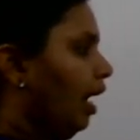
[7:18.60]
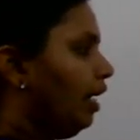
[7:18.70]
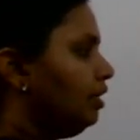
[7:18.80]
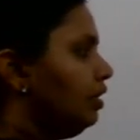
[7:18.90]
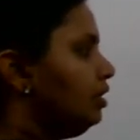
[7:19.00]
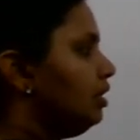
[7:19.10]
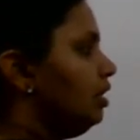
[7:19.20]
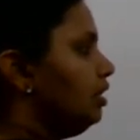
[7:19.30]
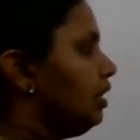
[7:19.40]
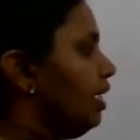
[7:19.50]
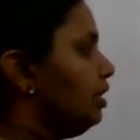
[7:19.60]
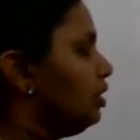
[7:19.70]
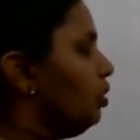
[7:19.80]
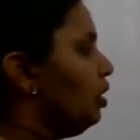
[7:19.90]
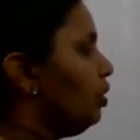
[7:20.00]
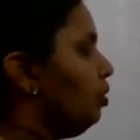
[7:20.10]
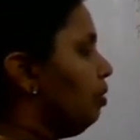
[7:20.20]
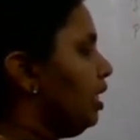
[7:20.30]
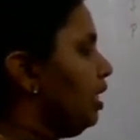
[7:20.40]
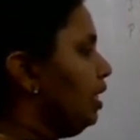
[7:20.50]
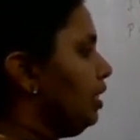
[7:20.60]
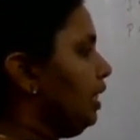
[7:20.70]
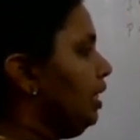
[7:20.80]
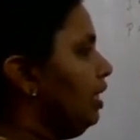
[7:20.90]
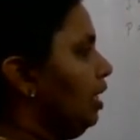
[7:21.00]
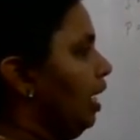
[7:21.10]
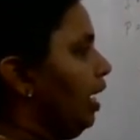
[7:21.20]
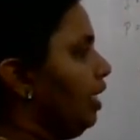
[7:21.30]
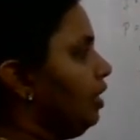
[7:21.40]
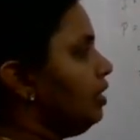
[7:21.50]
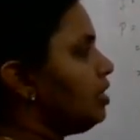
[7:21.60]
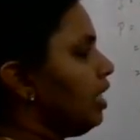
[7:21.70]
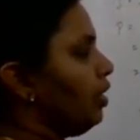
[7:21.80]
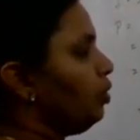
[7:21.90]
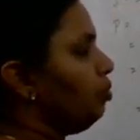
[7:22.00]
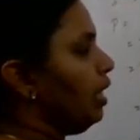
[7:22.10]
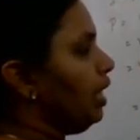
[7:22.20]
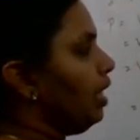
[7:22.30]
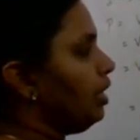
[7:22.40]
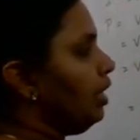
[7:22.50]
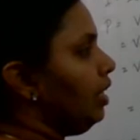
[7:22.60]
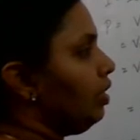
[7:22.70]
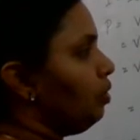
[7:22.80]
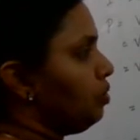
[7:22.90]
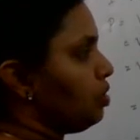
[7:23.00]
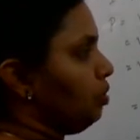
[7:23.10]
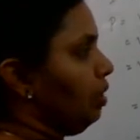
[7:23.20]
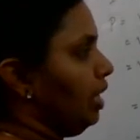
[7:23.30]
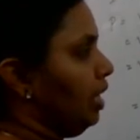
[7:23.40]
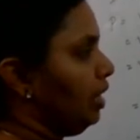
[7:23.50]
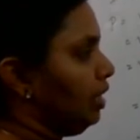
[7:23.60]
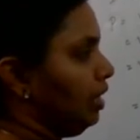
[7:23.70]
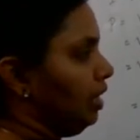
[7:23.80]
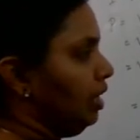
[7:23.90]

And this sin square omega t and sin omega t cos omega t.